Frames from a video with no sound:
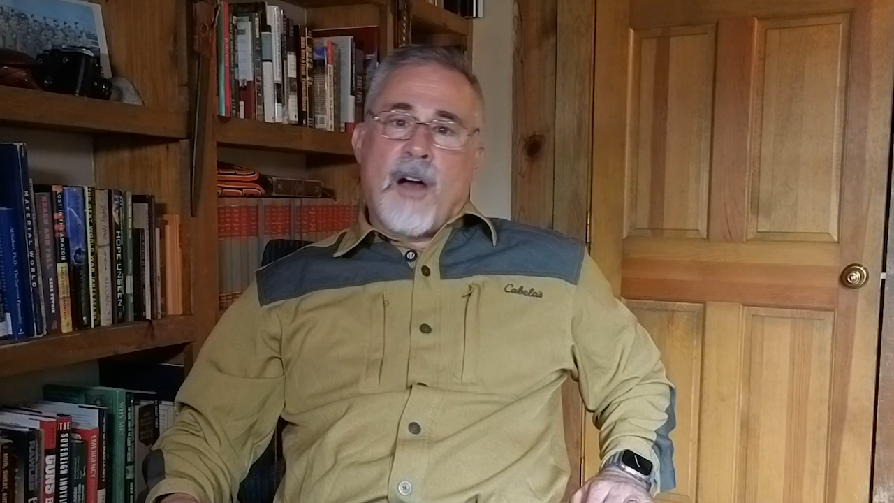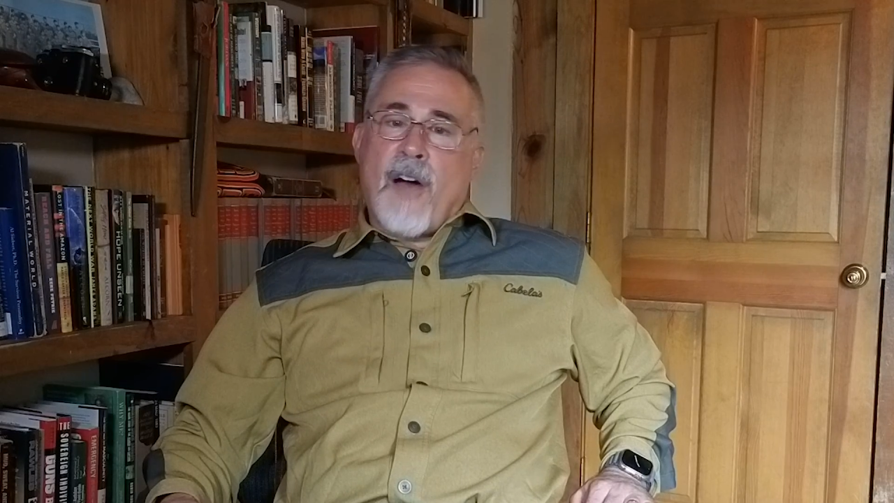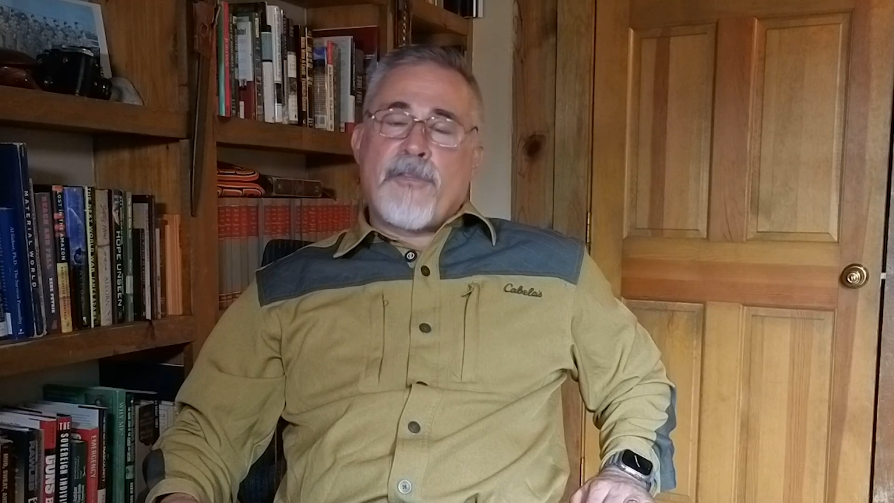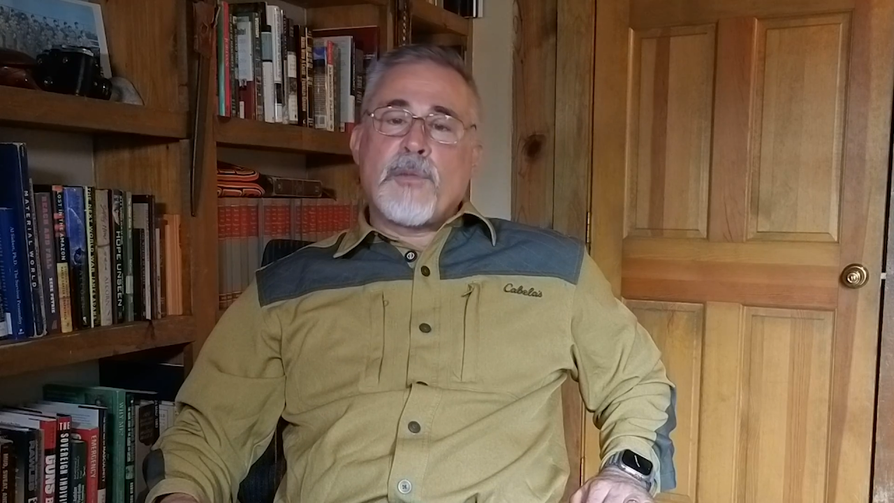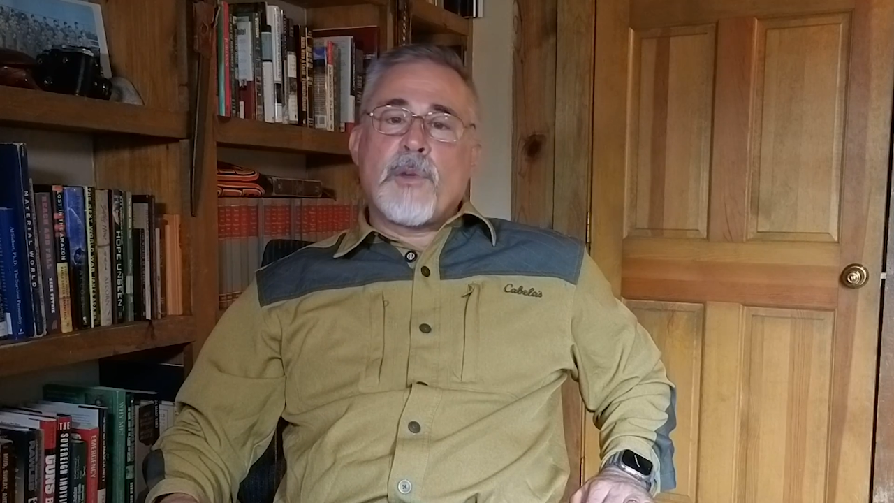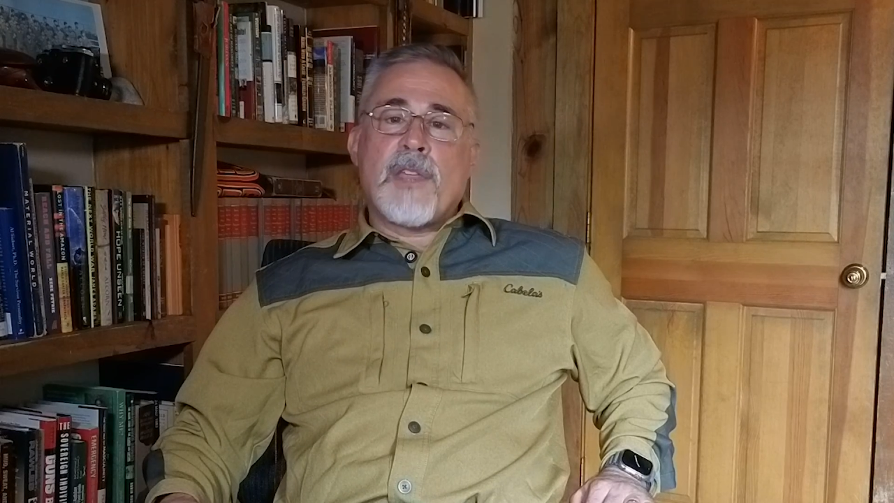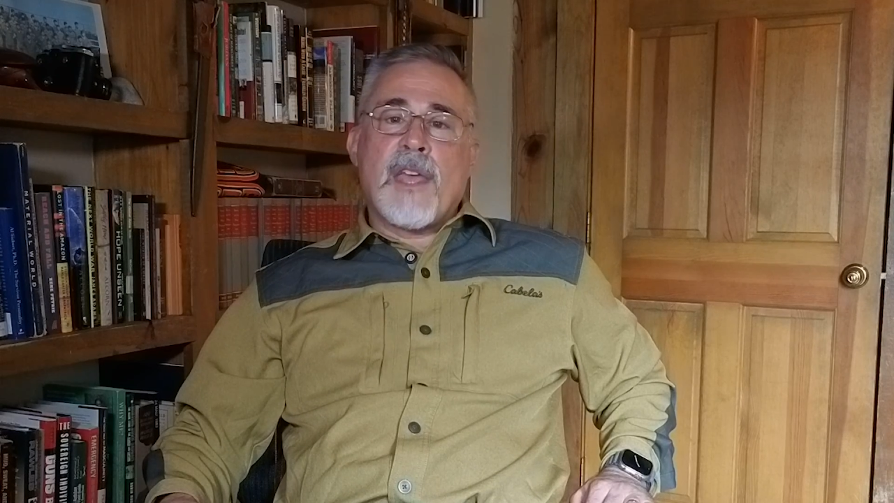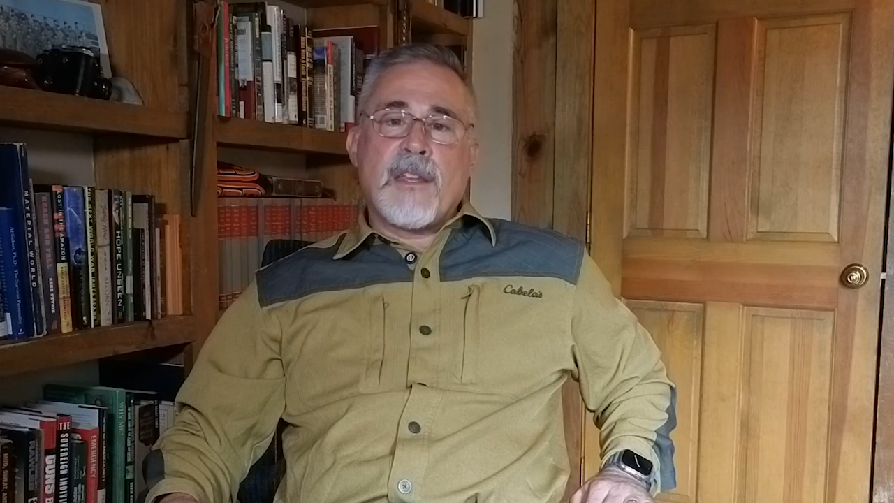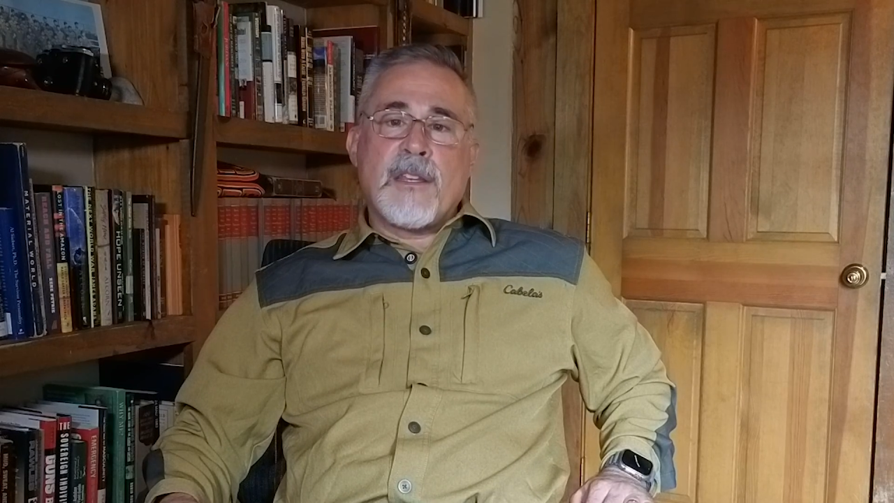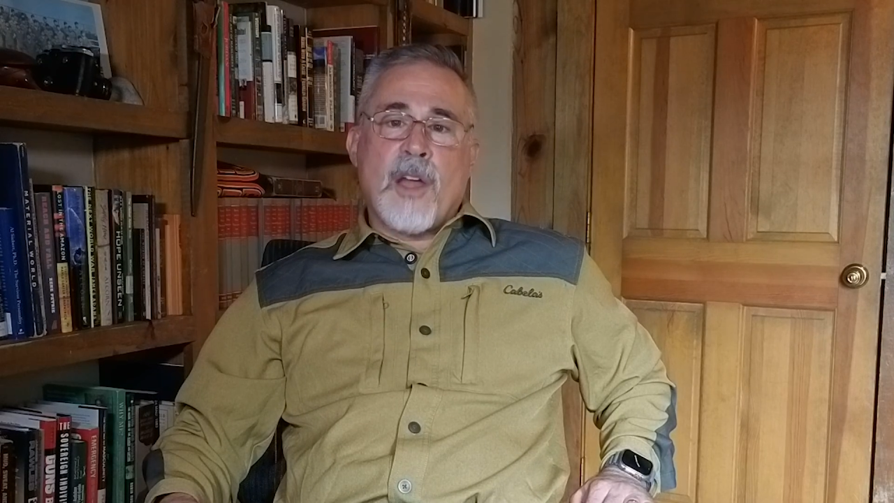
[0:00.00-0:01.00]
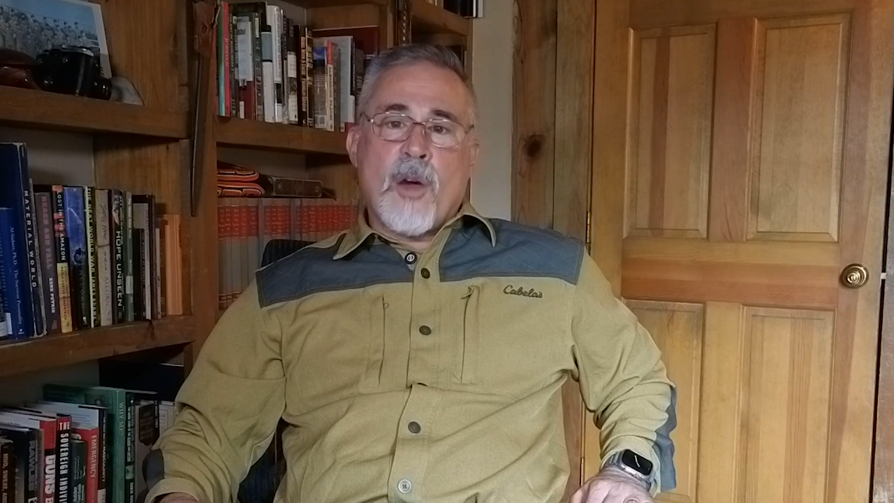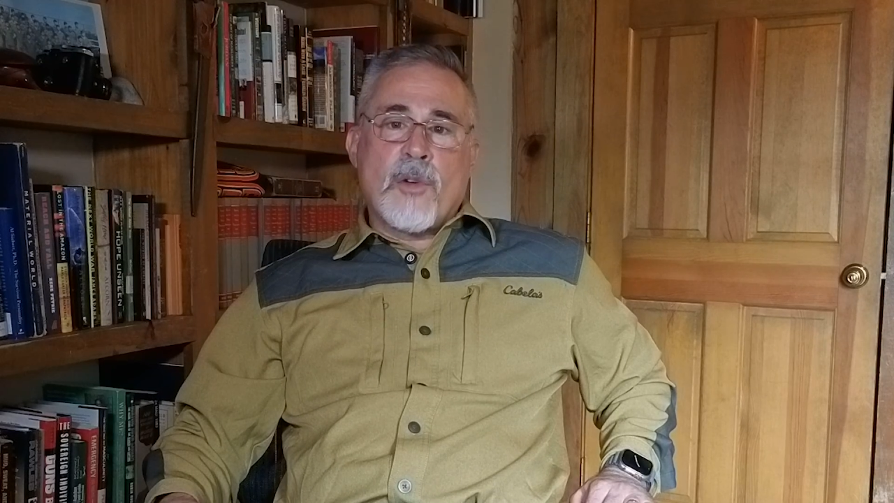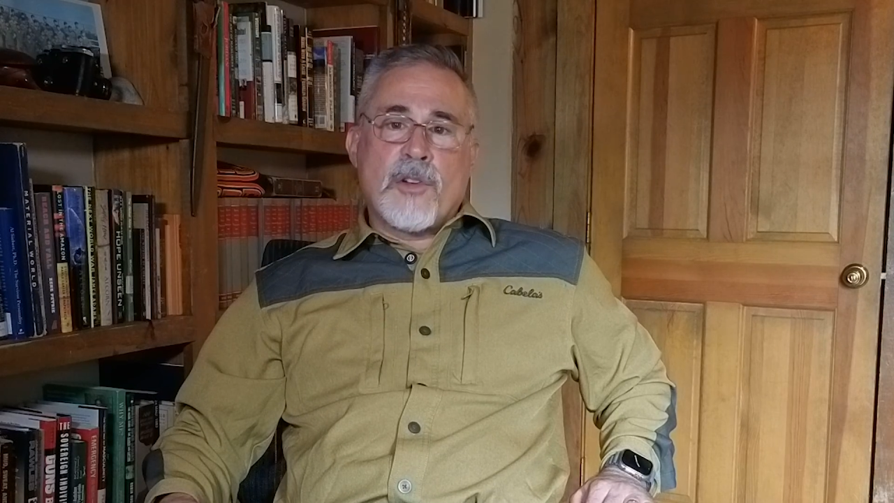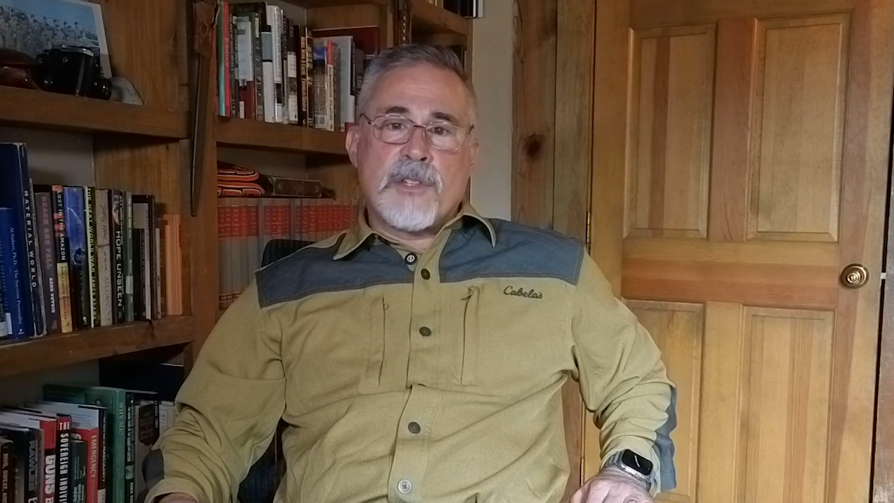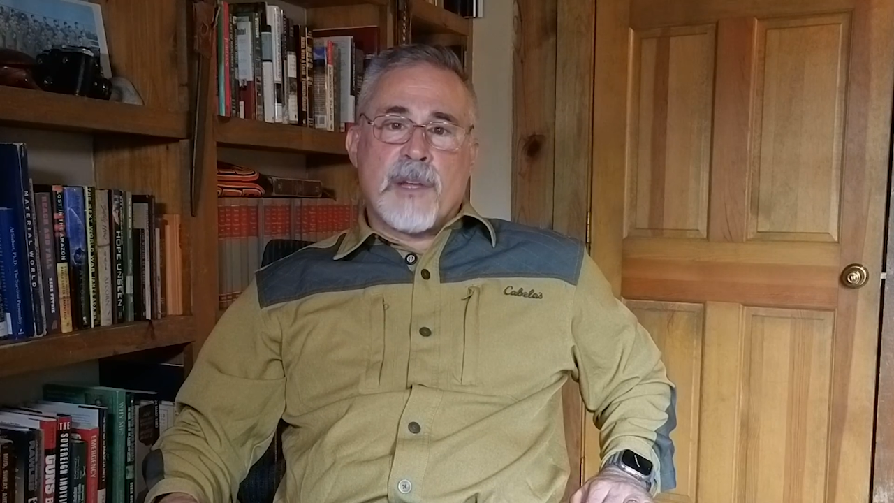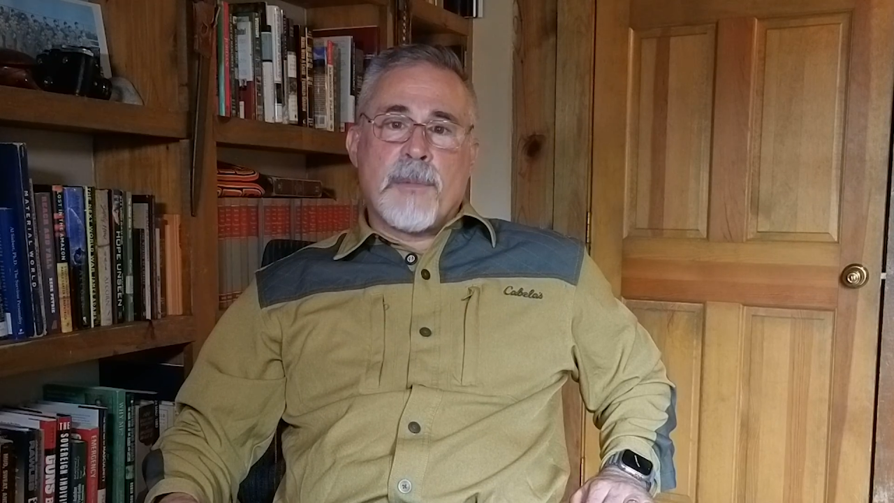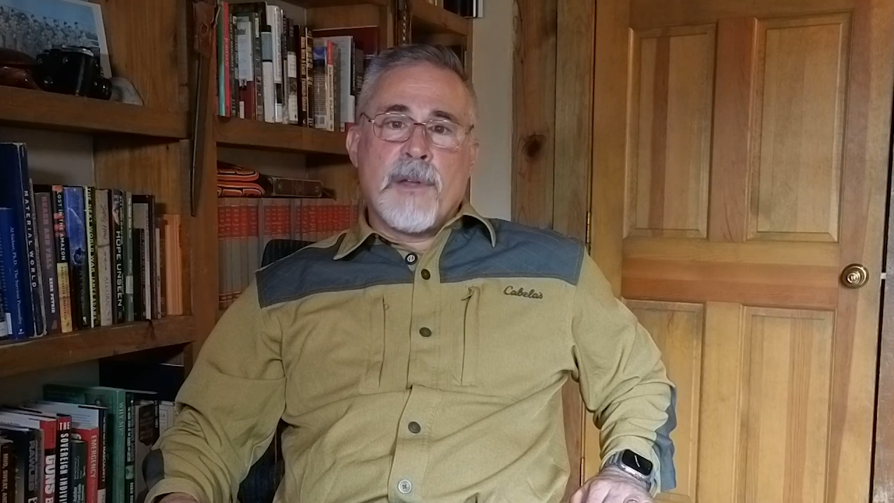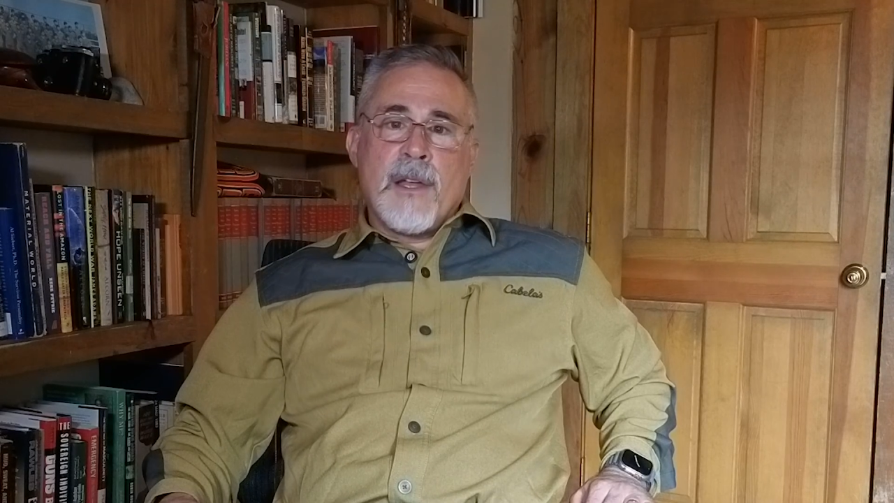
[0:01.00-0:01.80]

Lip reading: often with hidden ownership,